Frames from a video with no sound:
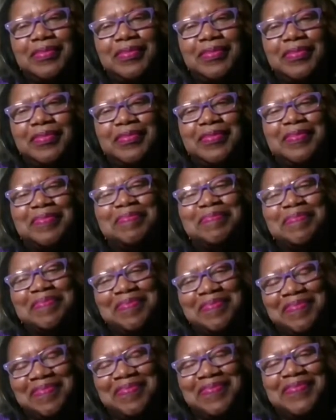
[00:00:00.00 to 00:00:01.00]

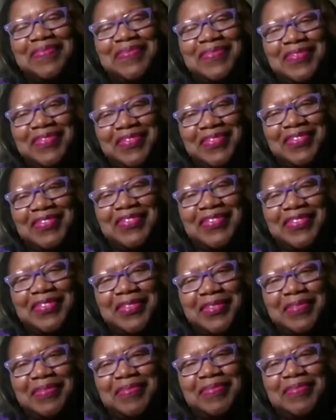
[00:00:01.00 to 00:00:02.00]

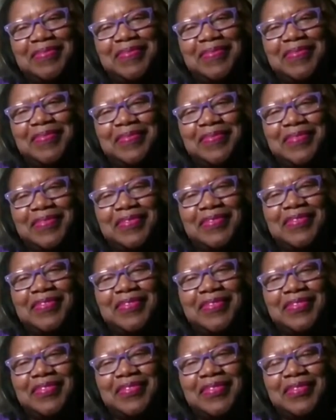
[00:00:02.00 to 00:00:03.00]

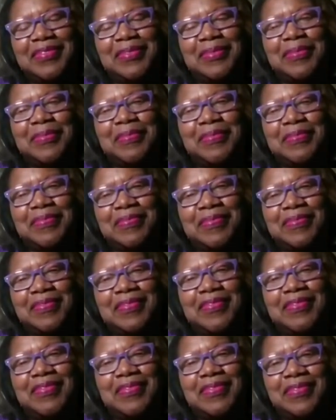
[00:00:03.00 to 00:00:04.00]

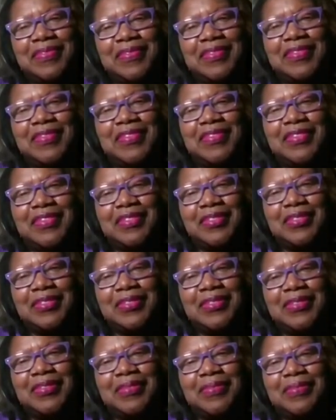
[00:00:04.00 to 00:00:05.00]

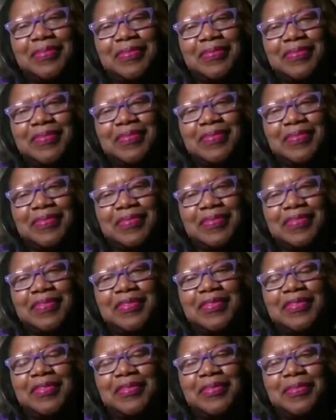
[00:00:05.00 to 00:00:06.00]

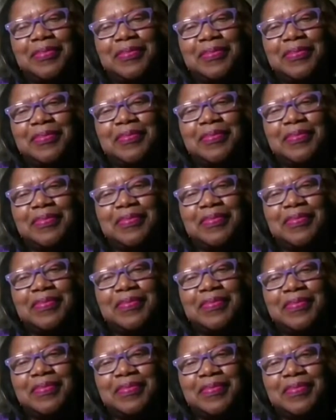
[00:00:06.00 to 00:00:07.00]

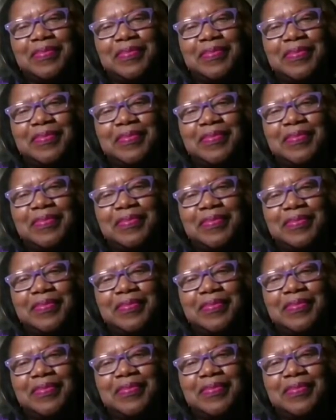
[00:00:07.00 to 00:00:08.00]
The person shown says nothing.